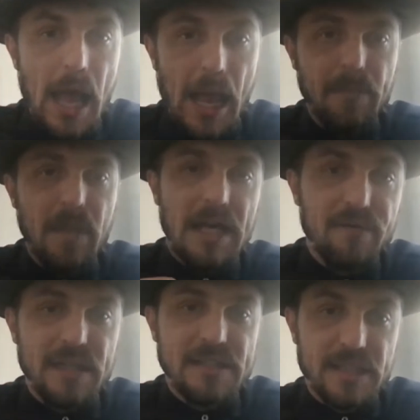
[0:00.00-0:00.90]
I'm not
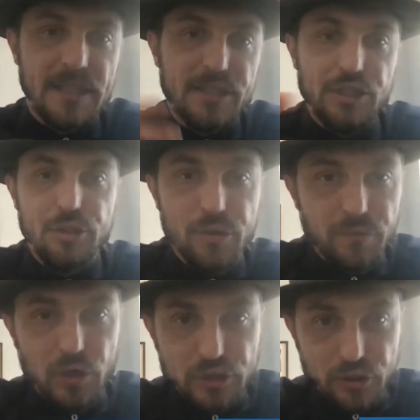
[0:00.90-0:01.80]
investing into
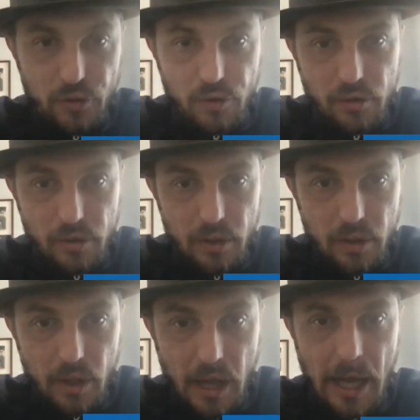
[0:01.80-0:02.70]
Universal,
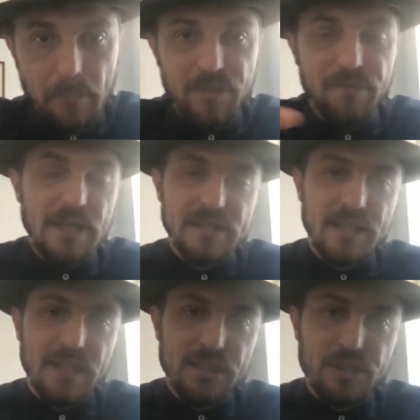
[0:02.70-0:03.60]
I'm
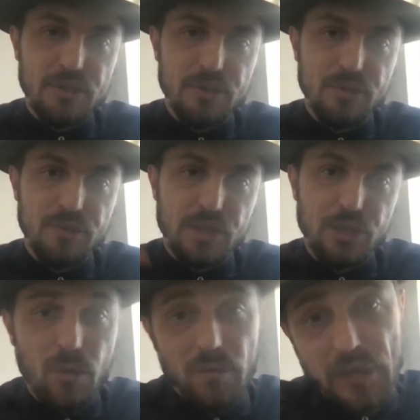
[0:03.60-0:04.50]
investing into the new